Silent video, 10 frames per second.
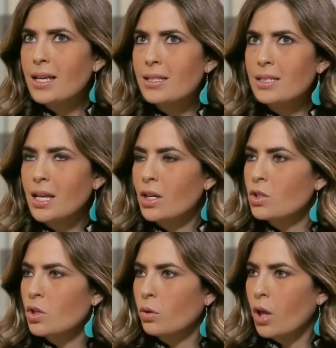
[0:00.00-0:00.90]
is it
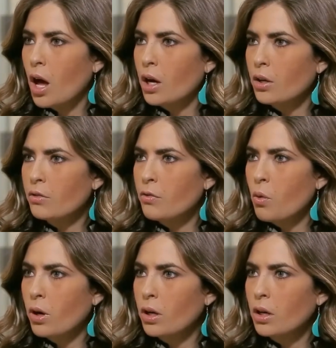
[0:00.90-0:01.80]
taking so long
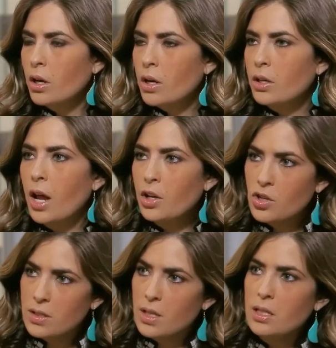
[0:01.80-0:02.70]
for not
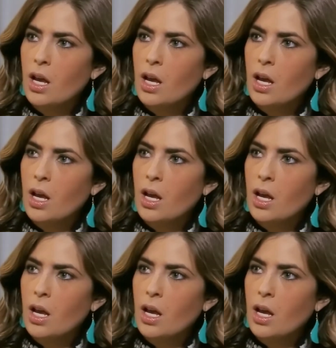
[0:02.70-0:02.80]
just this